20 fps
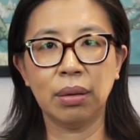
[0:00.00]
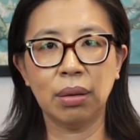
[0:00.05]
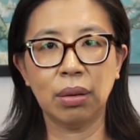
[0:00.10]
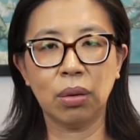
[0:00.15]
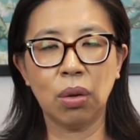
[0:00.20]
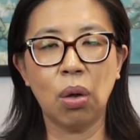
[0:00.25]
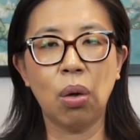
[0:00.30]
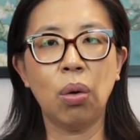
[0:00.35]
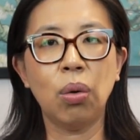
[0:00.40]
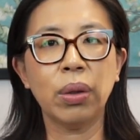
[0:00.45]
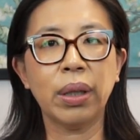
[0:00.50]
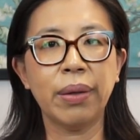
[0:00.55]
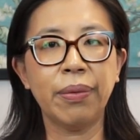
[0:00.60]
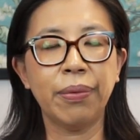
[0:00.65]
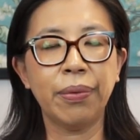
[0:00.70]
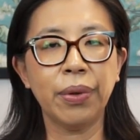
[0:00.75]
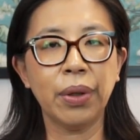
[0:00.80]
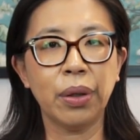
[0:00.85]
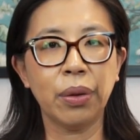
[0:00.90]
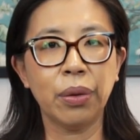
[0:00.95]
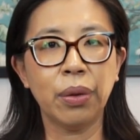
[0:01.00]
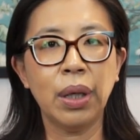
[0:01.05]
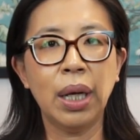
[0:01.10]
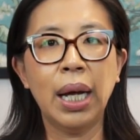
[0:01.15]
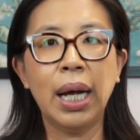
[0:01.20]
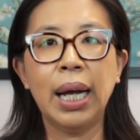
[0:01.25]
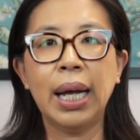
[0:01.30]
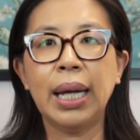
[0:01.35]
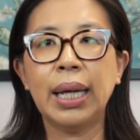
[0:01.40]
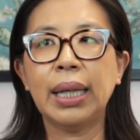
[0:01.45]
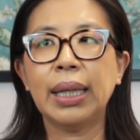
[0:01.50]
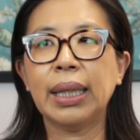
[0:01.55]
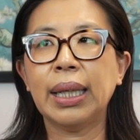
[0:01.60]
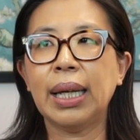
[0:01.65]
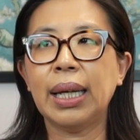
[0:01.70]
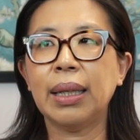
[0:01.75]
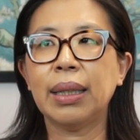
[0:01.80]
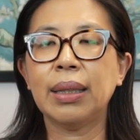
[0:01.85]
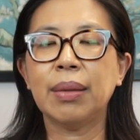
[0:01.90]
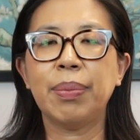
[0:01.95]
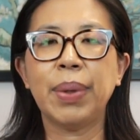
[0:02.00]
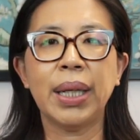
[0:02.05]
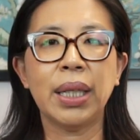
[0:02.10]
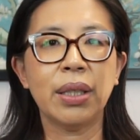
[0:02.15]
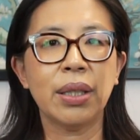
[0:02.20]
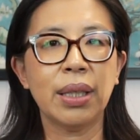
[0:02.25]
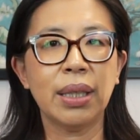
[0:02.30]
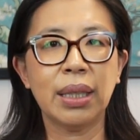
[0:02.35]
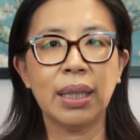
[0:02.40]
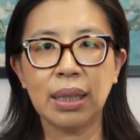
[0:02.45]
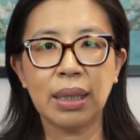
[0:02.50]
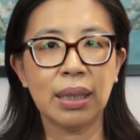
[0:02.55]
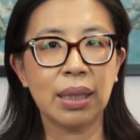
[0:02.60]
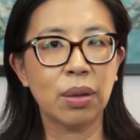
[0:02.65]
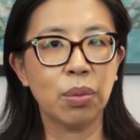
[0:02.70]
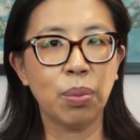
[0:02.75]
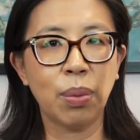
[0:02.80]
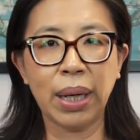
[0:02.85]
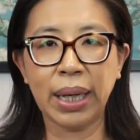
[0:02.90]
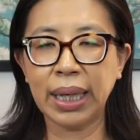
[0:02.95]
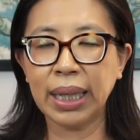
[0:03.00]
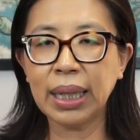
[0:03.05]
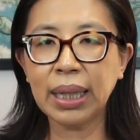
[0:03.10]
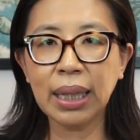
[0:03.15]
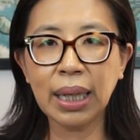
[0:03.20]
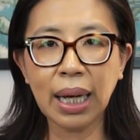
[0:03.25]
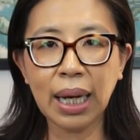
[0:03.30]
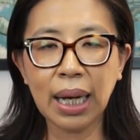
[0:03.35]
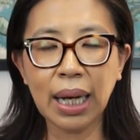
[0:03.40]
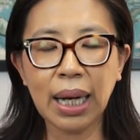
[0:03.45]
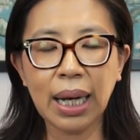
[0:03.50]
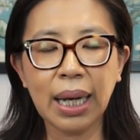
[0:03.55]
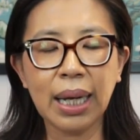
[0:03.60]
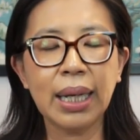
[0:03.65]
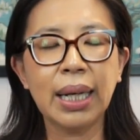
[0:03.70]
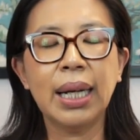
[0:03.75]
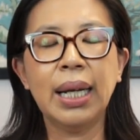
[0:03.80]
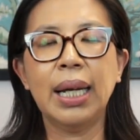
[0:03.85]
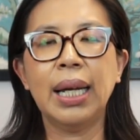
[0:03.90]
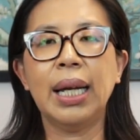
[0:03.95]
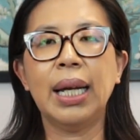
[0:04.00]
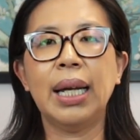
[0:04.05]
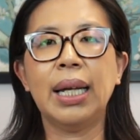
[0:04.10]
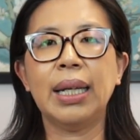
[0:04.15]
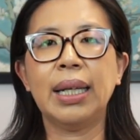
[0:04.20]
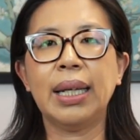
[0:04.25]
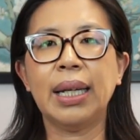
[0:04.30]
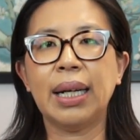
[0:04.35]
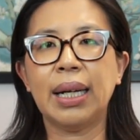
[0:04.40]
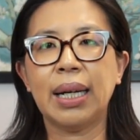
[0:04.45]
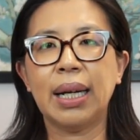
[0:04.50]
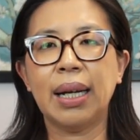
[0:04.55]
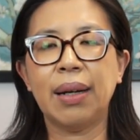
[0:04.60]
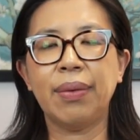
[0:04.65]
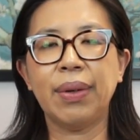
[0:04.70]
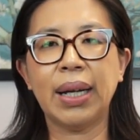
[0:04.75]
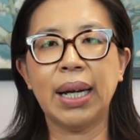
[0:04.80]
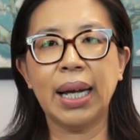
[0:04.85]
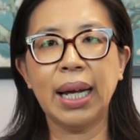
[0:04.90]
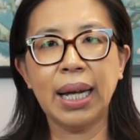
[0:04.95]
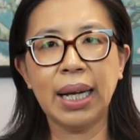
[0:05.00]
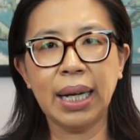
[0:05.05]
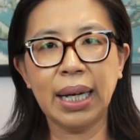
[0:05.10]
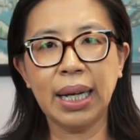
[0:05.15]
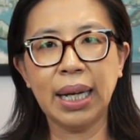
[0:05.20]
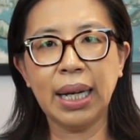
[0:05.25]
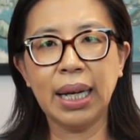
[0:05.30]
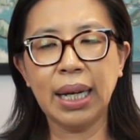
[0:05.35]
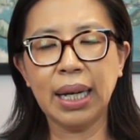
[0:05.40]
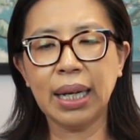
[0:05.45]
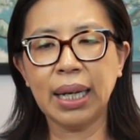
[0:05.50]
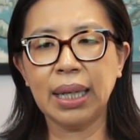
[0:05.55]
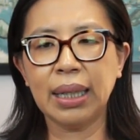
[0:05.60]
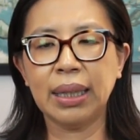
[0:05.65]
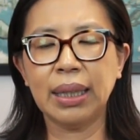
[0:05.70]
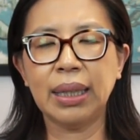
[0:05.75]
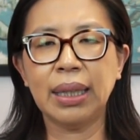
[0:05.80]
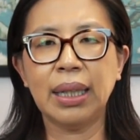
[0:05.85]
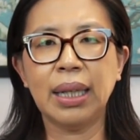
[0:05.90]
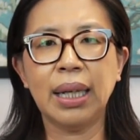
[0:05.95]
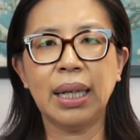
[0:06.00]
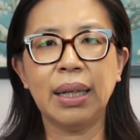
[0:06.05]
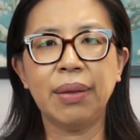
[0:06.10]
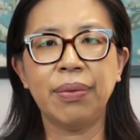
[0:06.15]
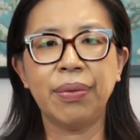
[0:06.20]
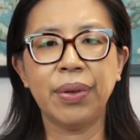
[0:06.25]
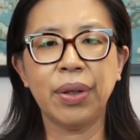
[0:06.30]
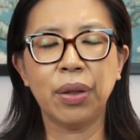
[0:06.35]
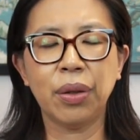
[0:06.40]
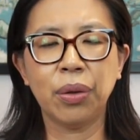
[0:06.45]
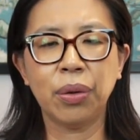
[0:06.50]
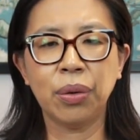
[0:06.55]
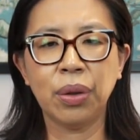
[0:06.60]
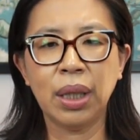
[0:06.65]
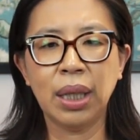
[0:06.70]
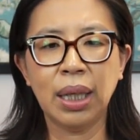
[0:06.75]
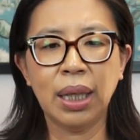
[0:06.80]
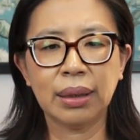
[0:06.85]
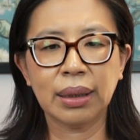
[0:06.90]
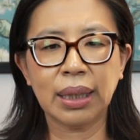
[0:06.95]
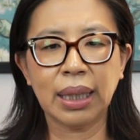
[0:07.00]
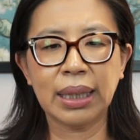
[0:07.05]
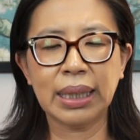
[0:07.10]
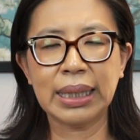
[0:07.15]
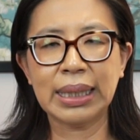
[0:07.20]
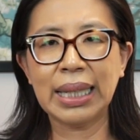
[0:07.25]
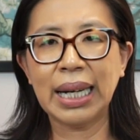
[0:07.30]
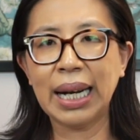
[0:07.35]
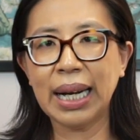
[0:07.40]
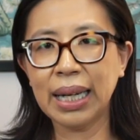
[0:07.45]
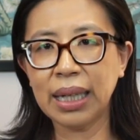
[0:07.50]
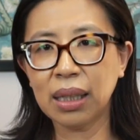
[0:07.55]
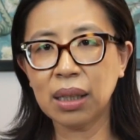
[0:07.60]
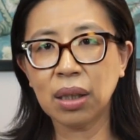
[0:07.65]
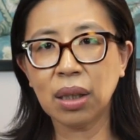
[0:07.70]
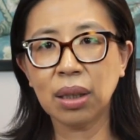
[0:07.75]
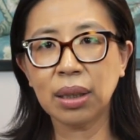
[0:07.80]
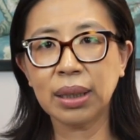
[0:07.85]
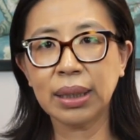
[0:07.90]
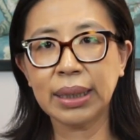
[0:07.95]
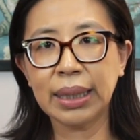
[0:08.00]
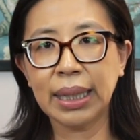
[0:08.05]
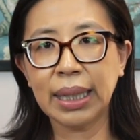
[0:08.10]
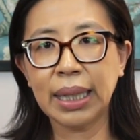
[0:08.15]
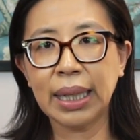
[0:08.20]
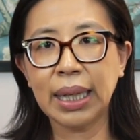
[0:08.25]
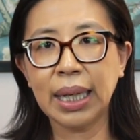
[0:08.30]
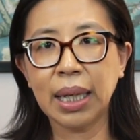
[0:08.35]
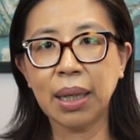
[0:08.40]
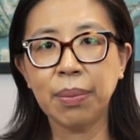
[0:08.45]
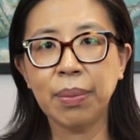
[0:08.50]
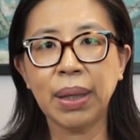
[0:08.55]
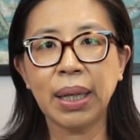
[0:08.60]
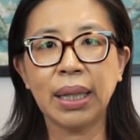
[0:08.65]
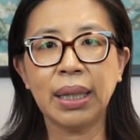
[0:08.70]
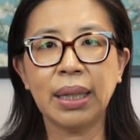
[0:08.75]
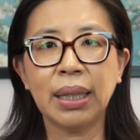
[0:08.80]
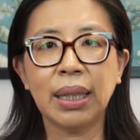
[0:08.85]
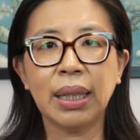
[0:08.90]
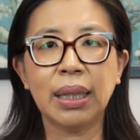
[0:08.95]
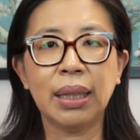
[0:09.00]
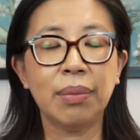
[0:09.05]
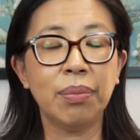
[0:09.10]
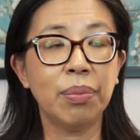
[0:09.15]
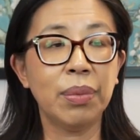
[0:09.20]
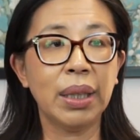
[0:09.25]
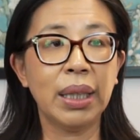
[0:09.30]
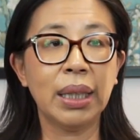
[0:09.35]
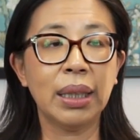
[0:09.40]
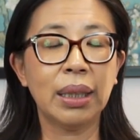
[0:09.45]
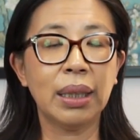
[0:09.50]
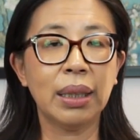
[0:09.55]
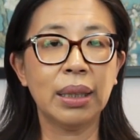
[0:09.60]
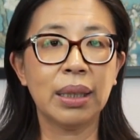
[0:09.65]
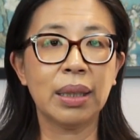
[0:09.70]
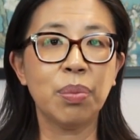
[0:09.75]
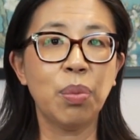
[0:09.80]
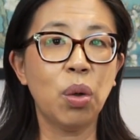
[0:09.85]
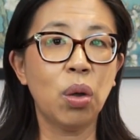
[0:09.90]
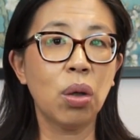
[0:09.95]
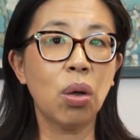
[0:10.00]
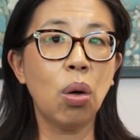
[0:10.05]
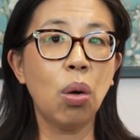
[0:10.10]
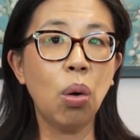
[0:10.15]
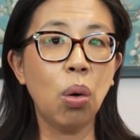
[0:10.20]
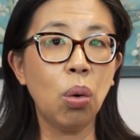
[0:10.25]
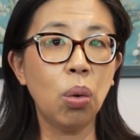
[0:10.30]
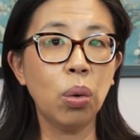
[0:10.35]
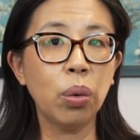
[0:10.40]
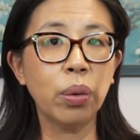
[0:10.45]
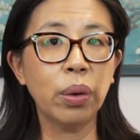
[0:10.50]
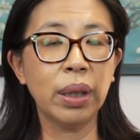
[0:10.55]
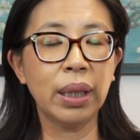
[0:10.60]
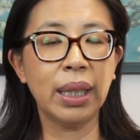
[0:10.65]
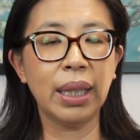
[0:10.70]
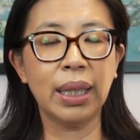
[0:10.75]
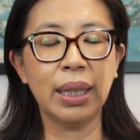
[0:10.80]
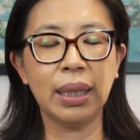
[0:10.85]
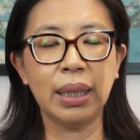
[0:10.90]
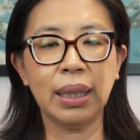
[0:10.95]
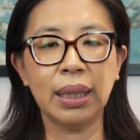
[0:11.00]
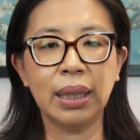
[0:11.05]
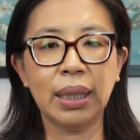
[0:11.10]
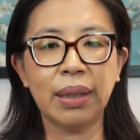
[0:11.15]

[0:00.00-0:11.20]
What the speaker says: cold and flu that the patient is sweating a lot and they are having headache and they feel kind of tired all the time, and it's more cold than